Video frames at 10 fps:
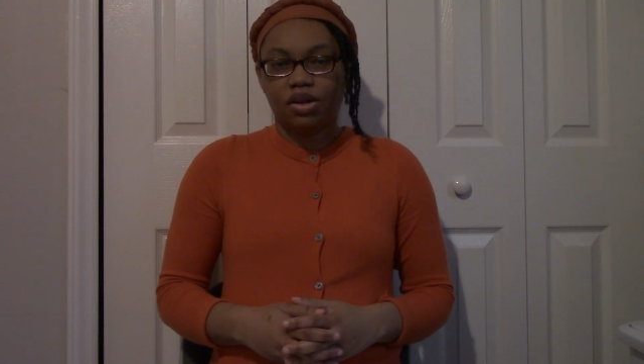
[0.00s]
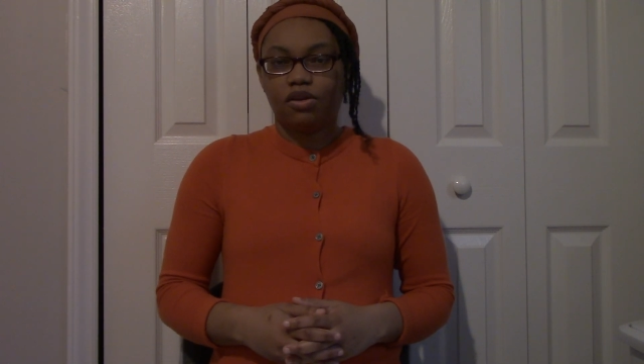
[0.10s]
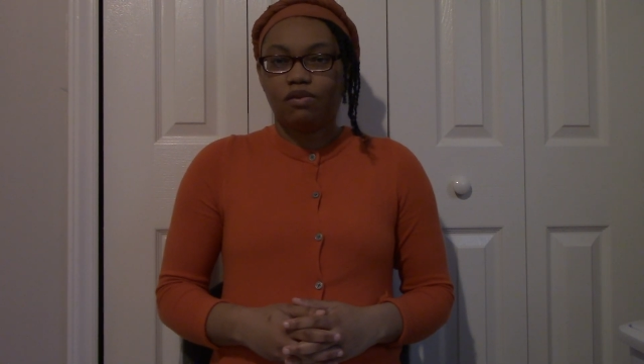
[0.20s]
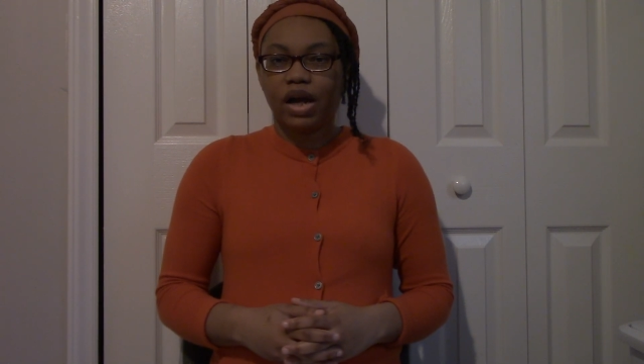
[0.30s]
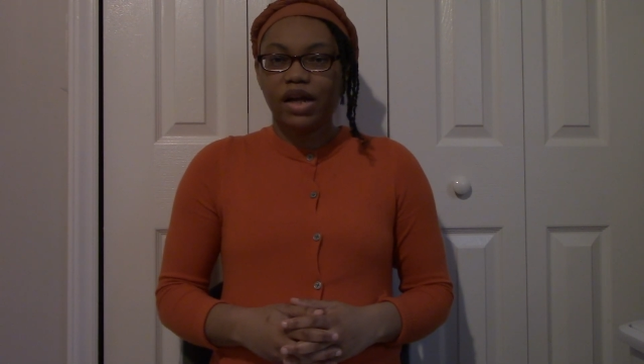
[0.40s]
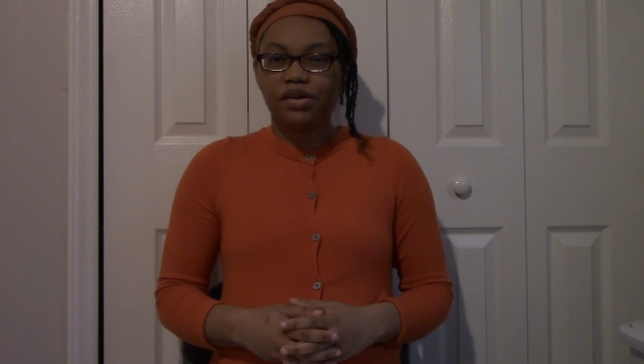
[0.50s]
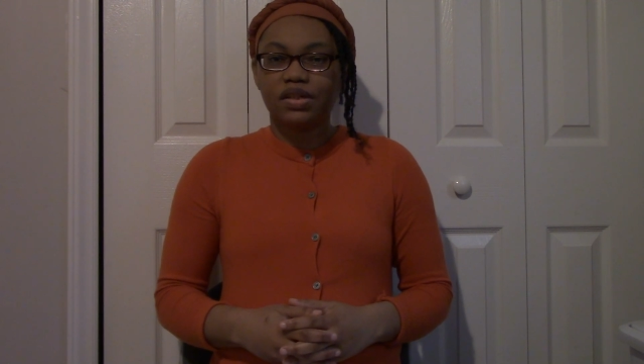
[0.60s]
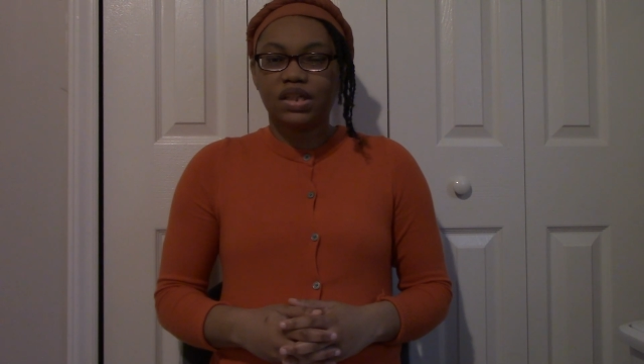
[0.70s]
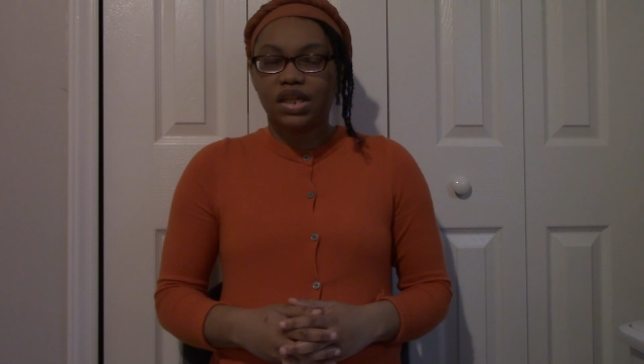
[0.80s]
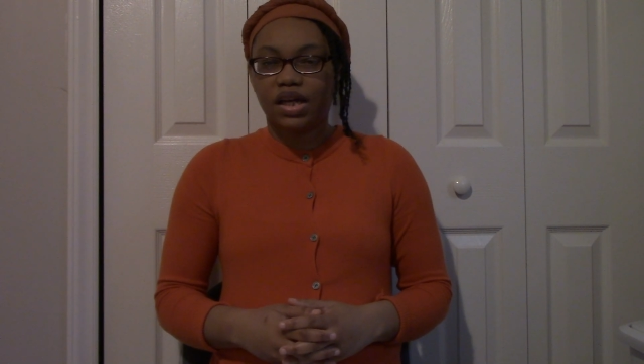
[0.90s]

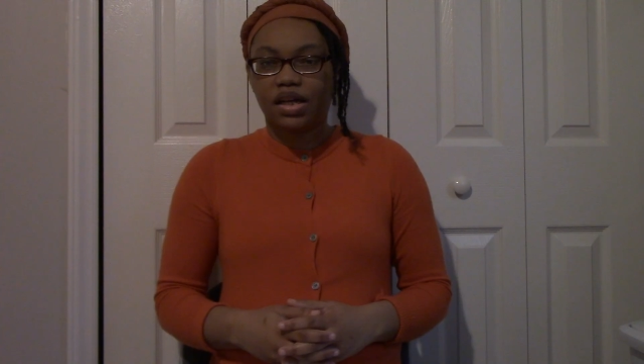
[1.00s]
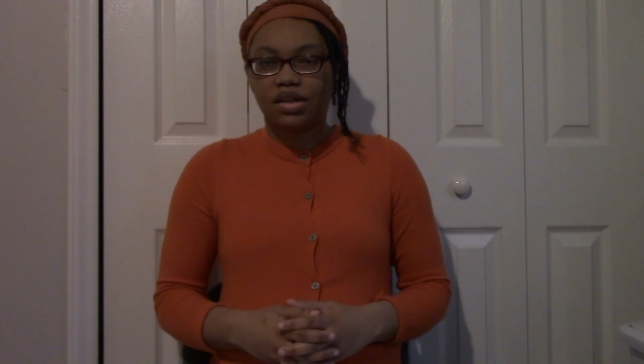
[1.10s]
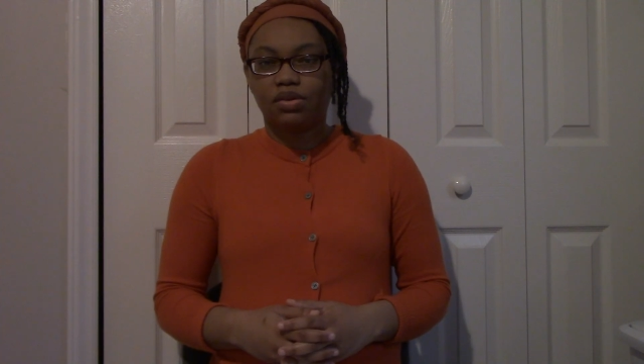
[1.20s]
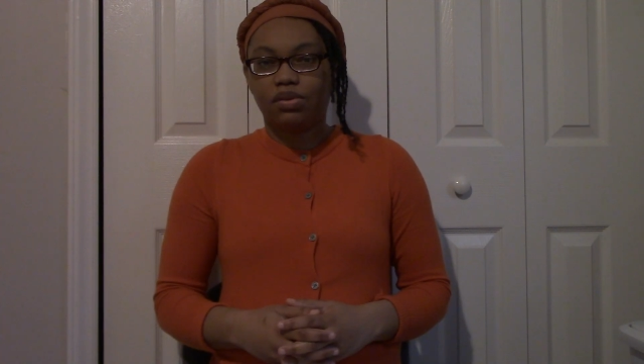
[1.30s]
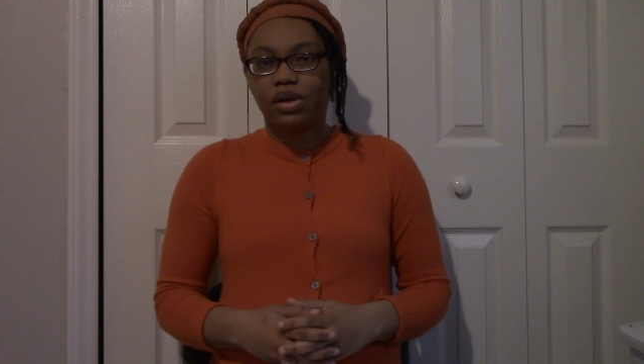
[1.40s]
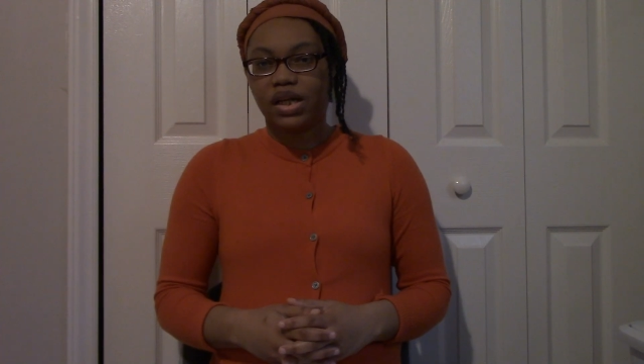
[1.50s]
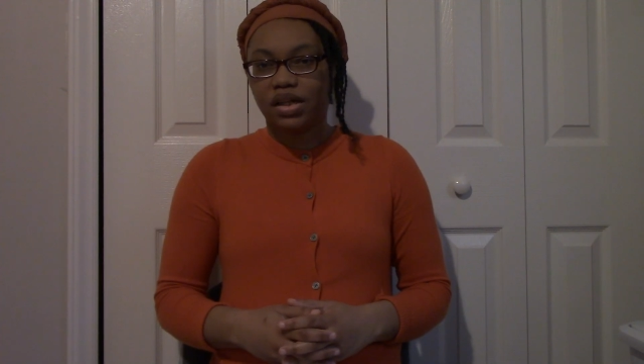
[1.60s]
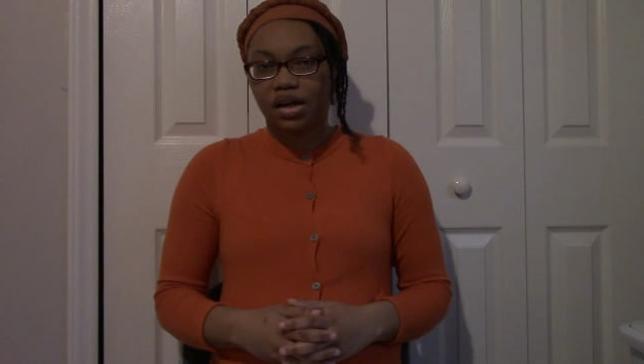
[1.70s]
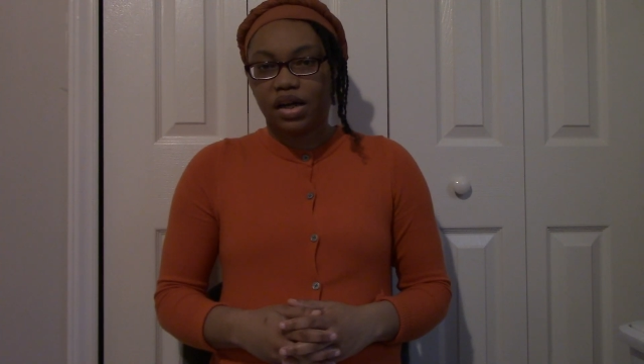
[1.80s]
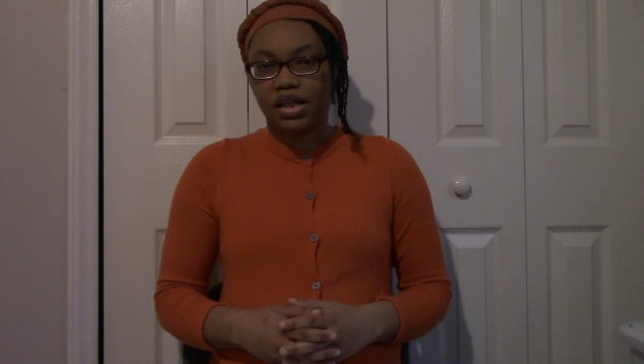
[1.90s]
Writers can
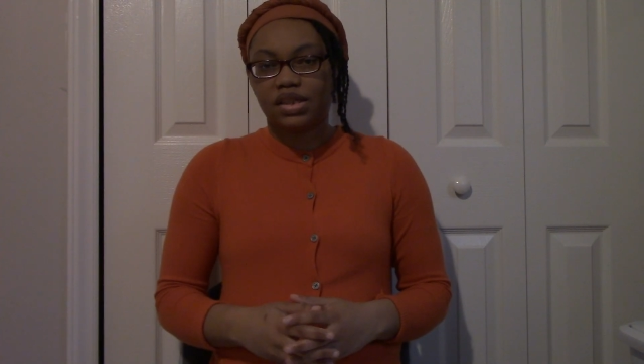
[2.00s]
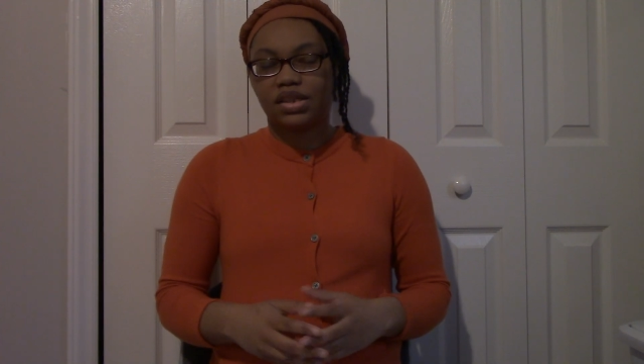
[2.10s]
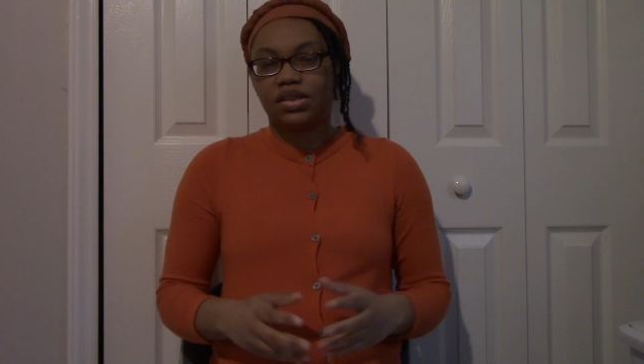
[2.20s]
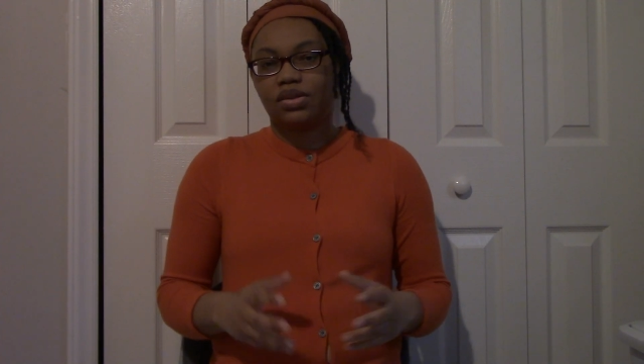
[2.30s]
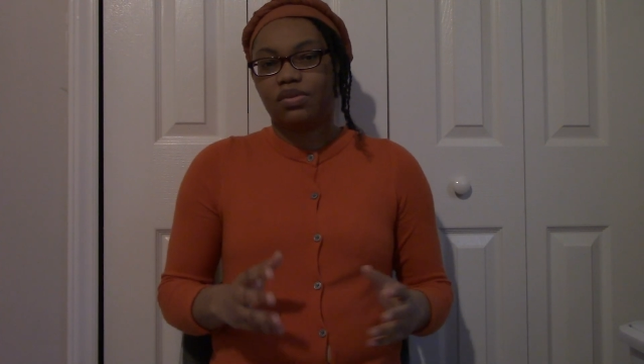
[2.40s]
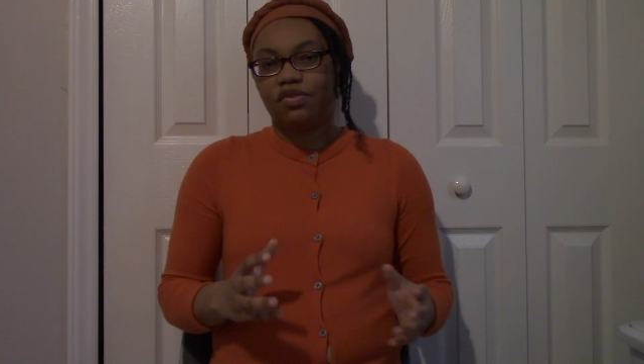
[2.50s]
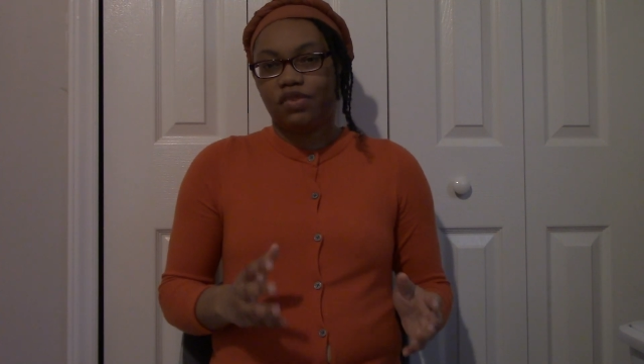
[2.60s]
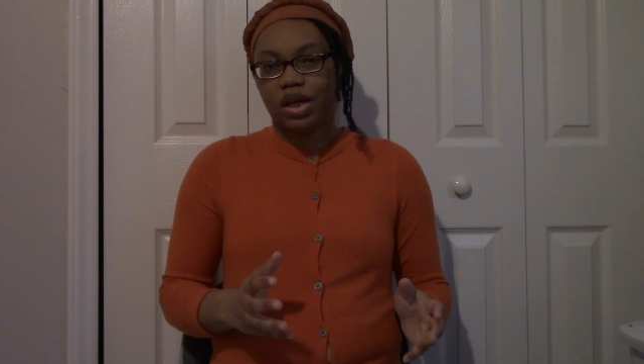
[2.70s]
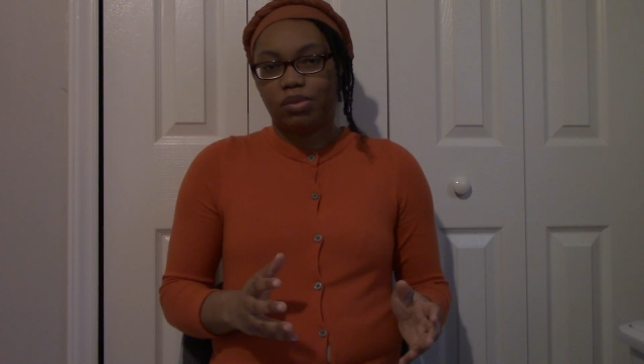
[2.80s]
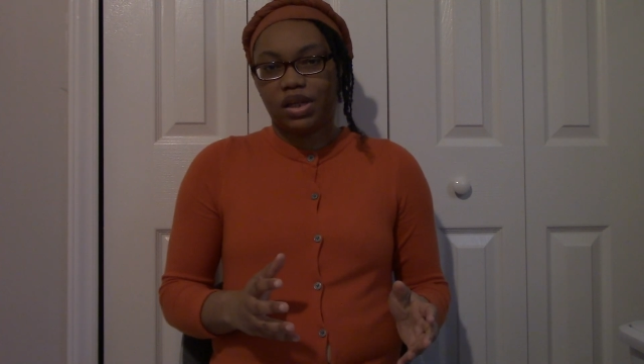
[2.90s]
organize
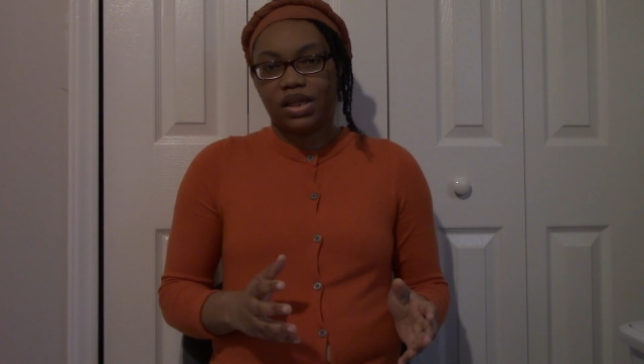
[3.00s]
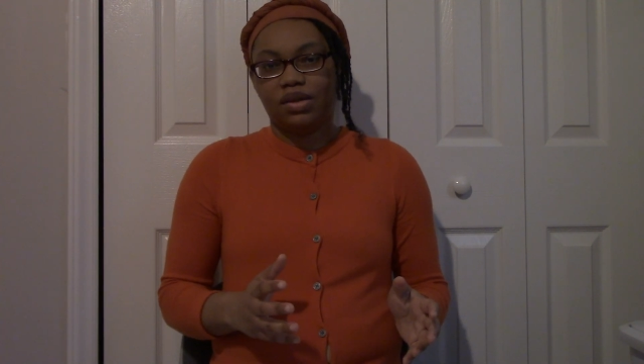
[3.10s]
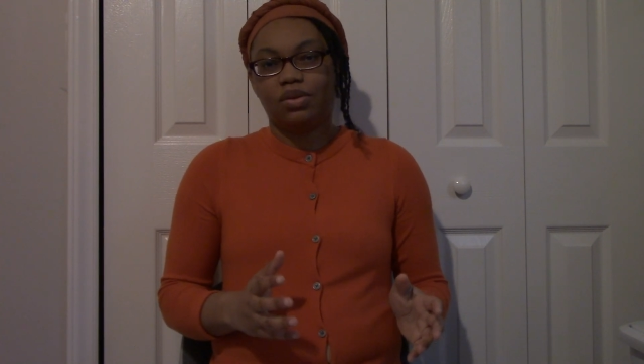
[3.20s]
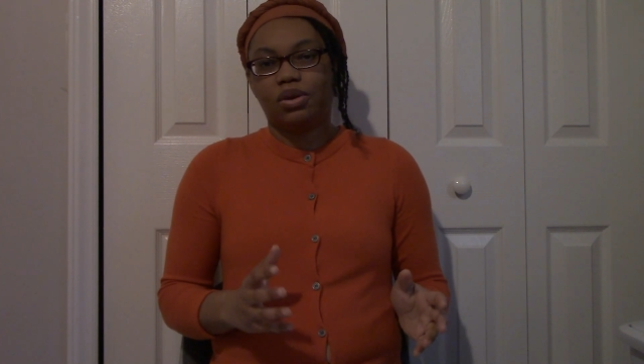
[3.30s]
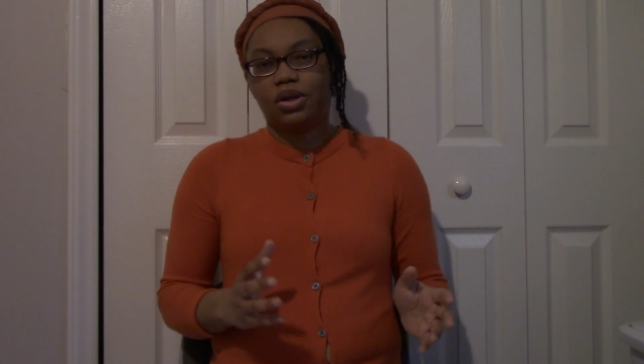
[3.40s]
family